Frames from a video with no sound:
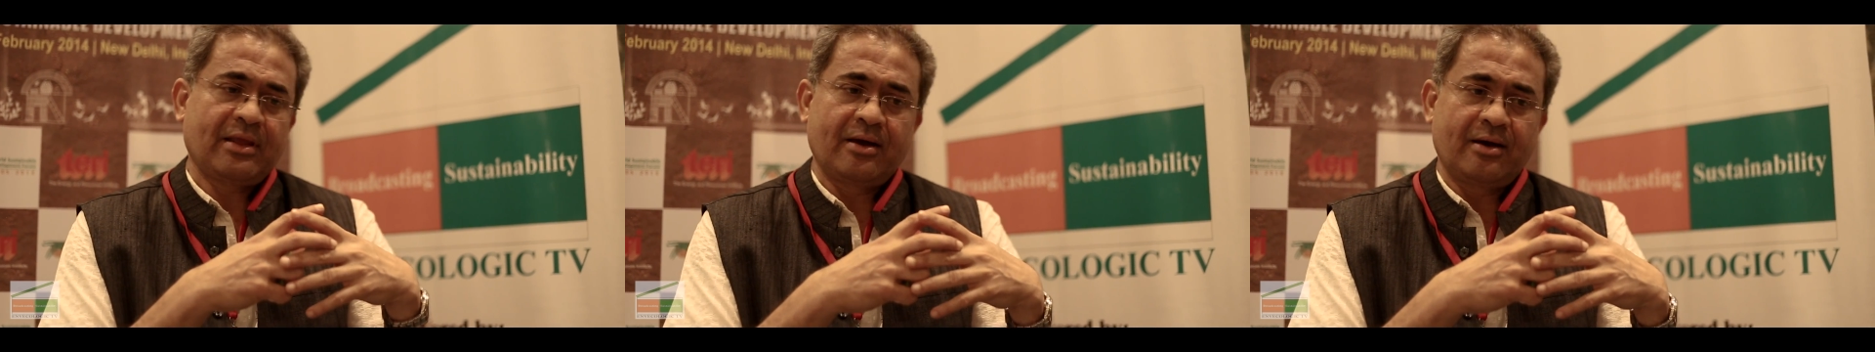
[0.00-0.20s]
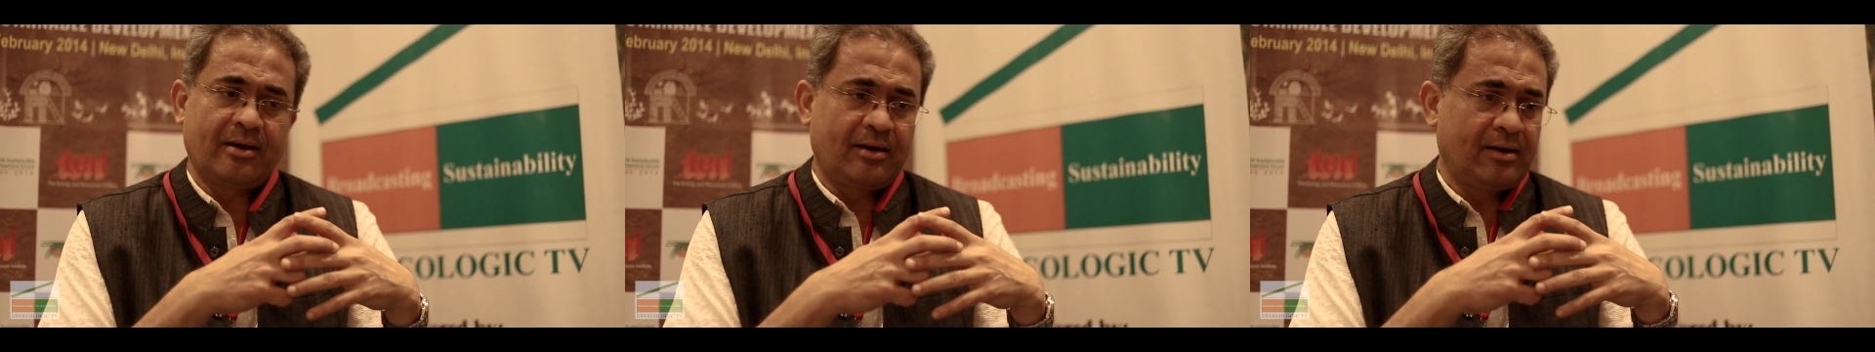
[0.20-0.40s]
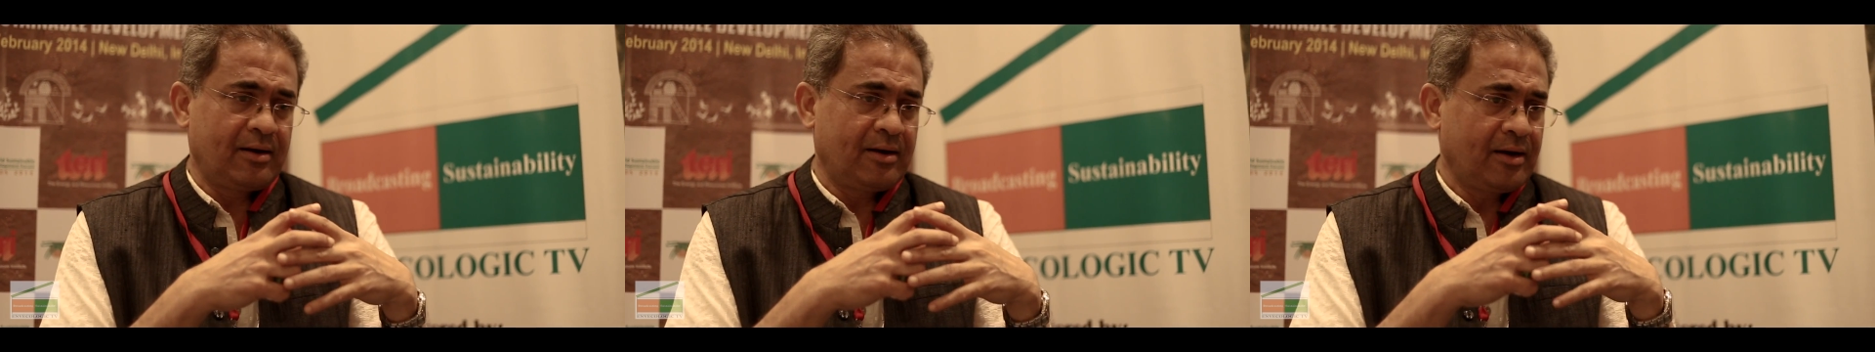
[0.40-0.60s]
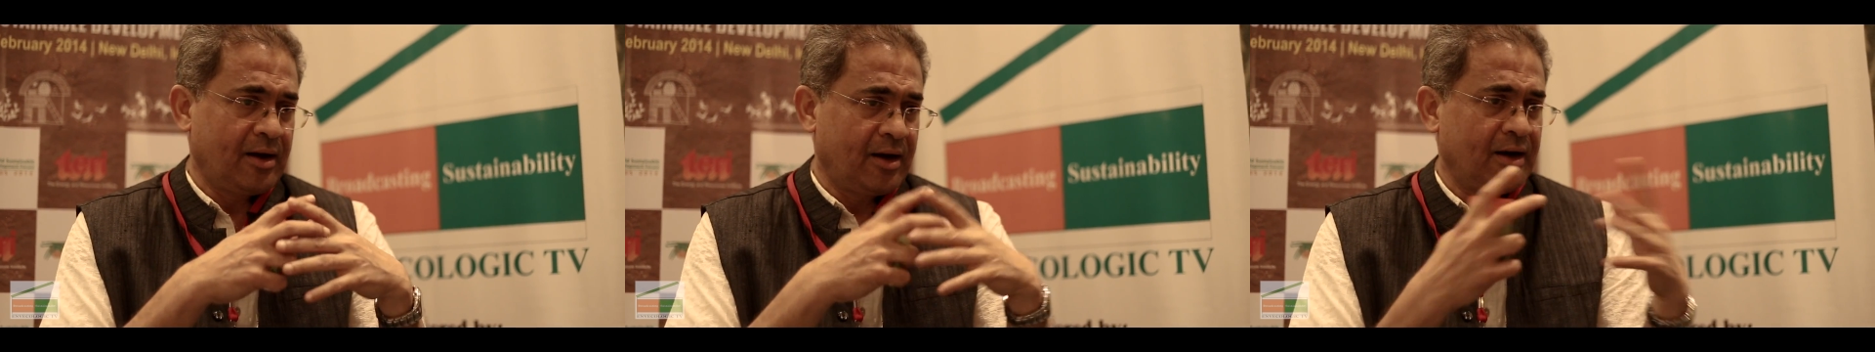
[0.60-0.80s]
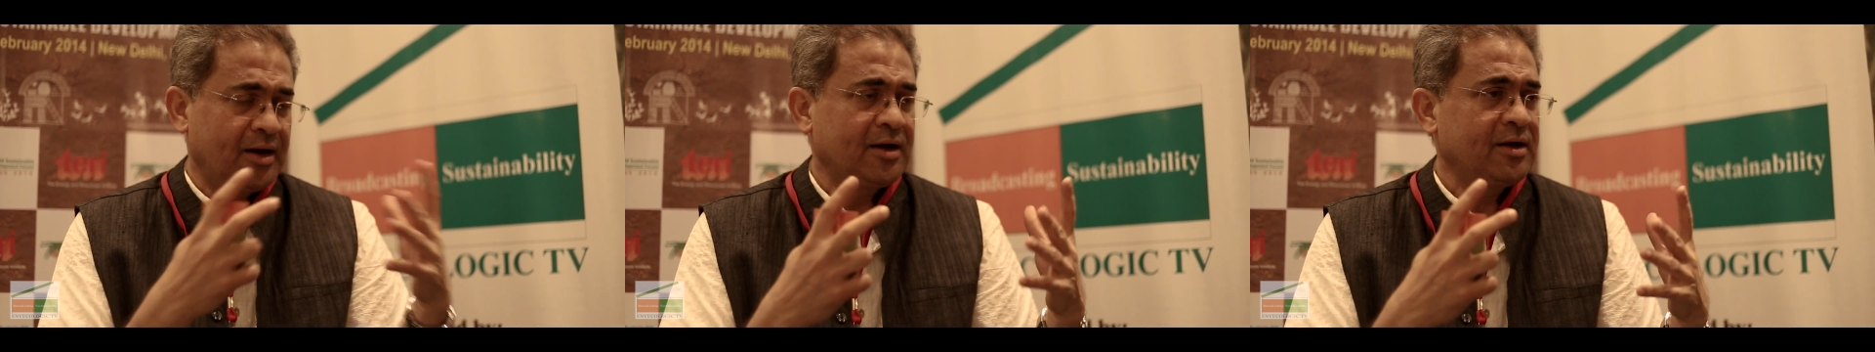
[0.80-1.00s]

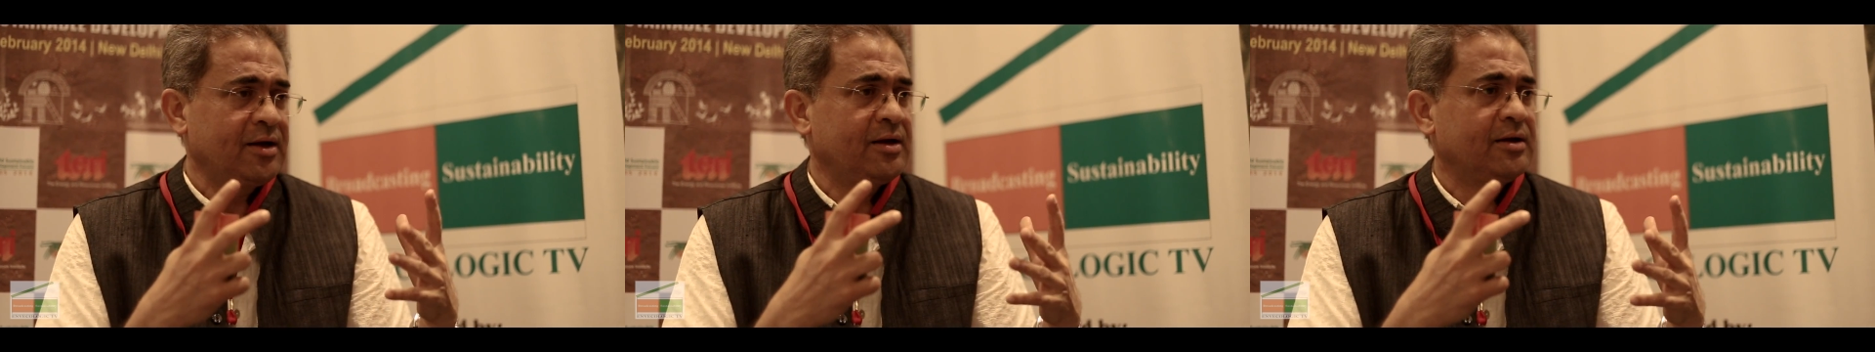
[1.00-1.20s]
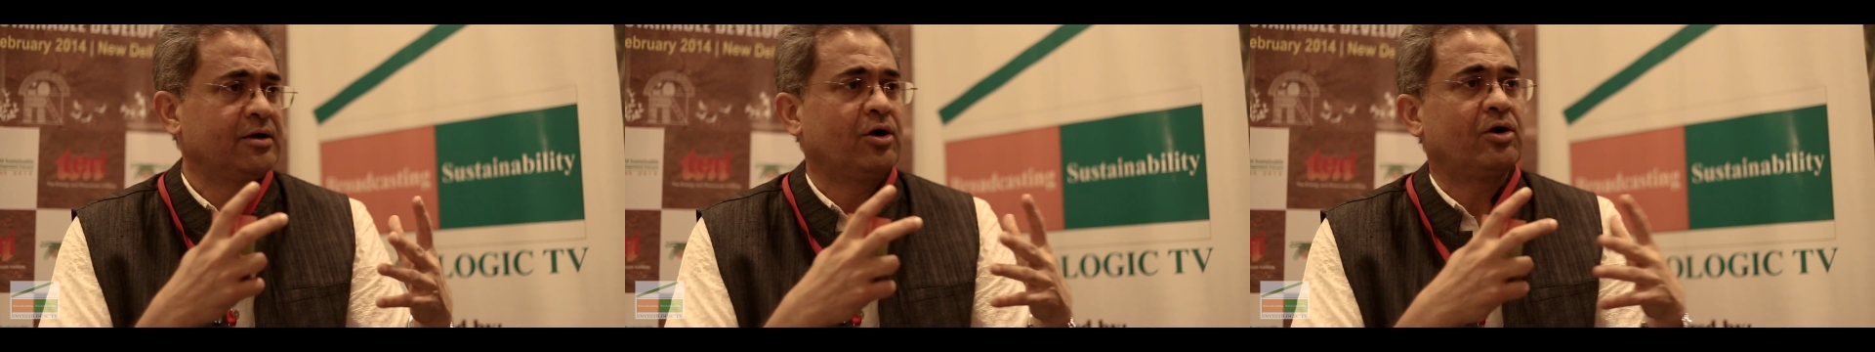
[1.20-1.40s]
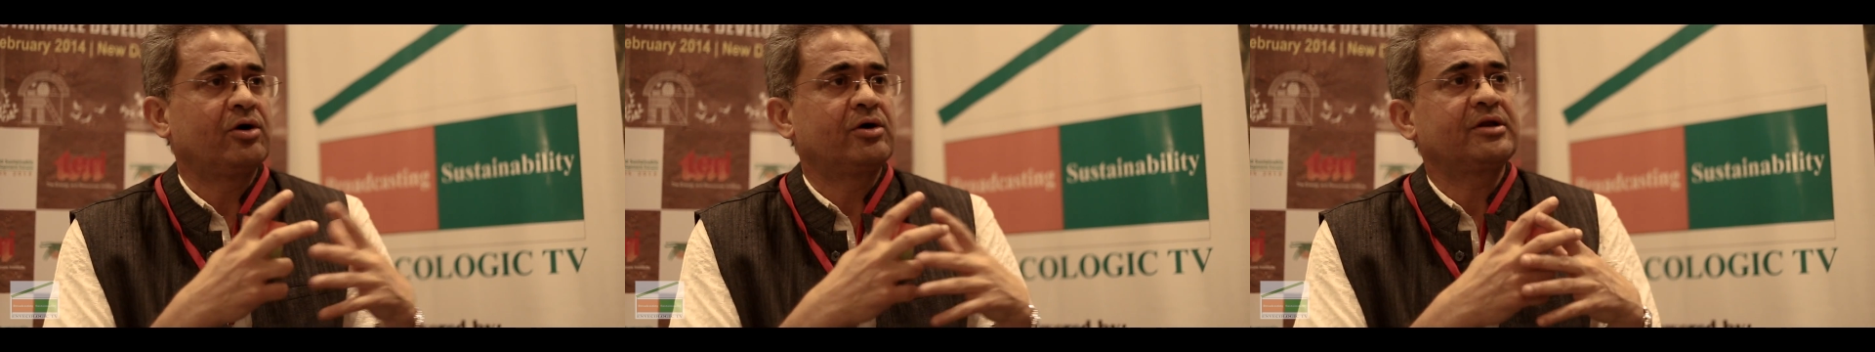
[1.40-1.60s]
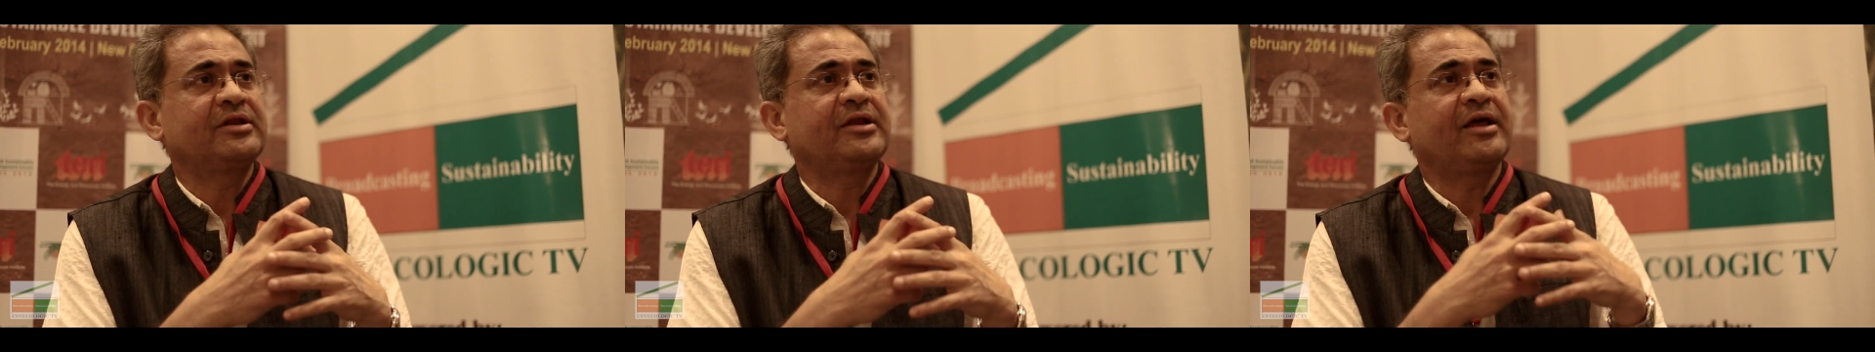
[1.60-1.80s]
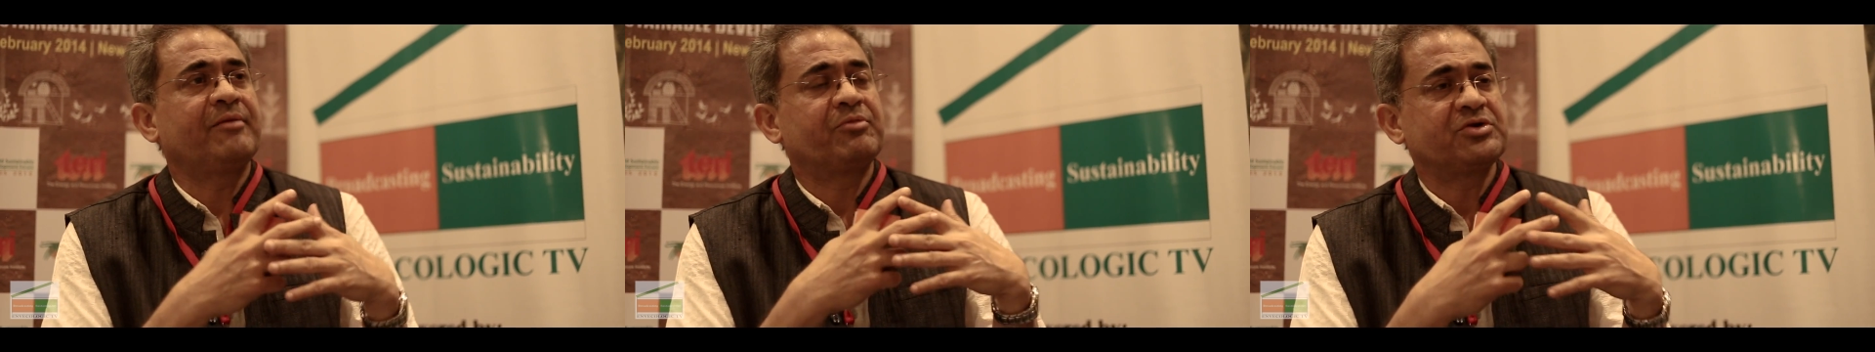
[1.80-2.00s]
hung or
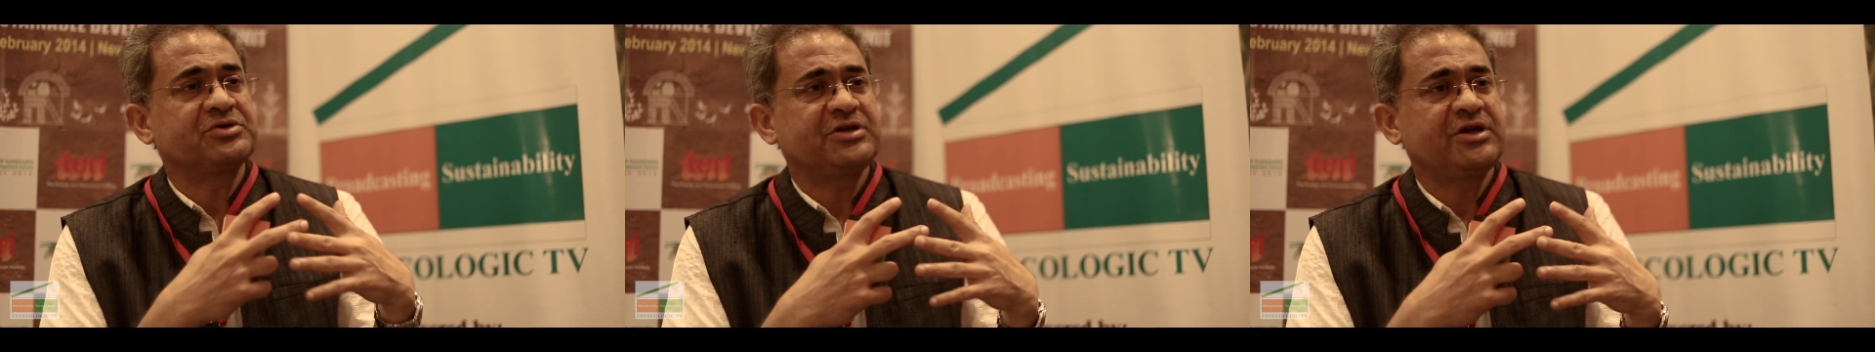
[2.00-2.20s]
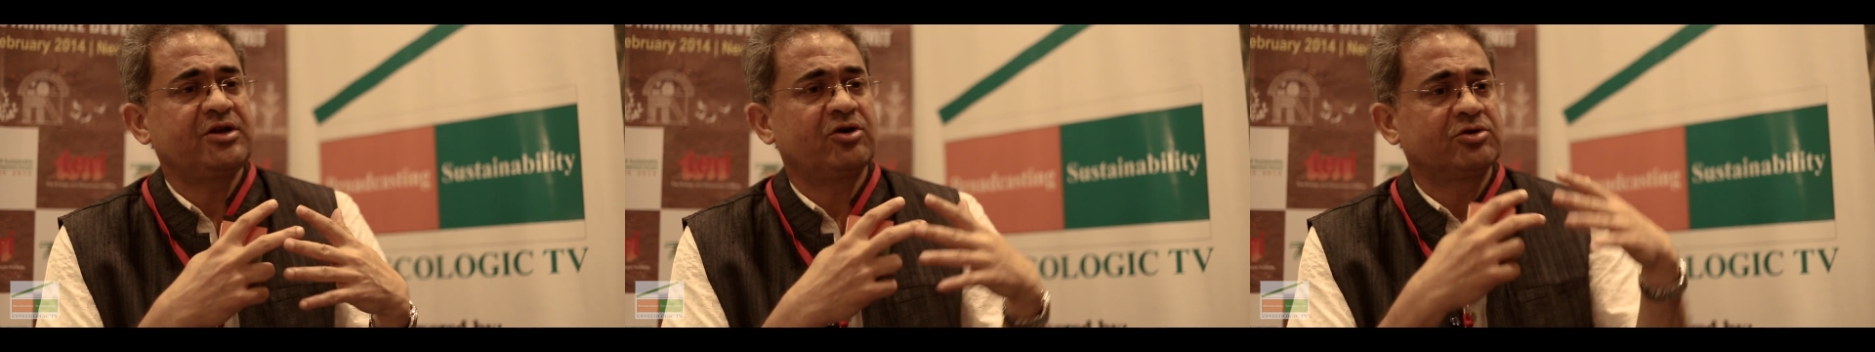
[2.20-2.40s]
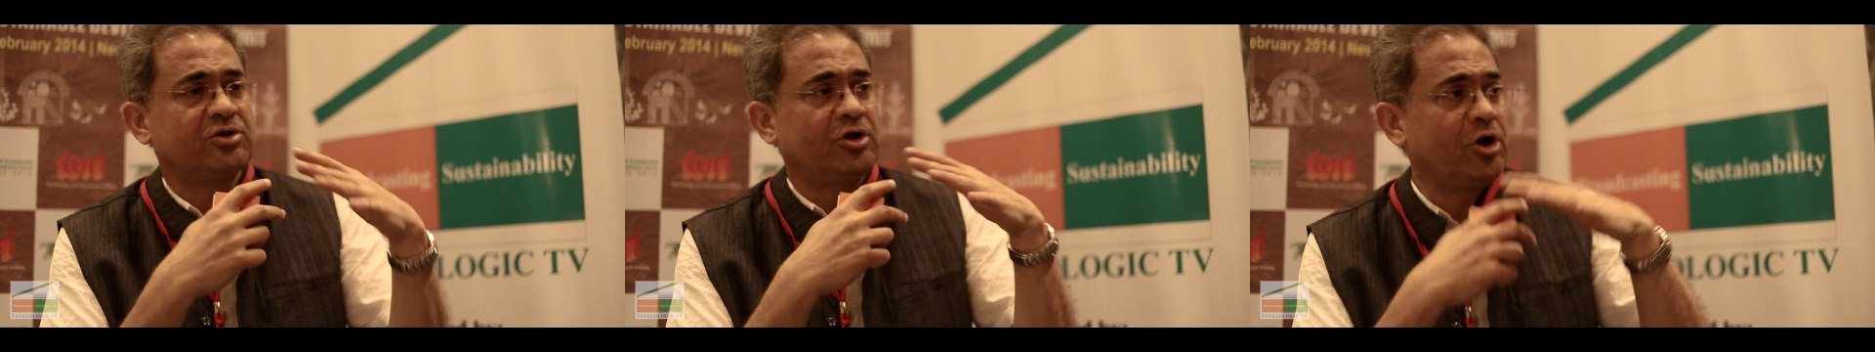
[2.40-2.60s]
they proceed on the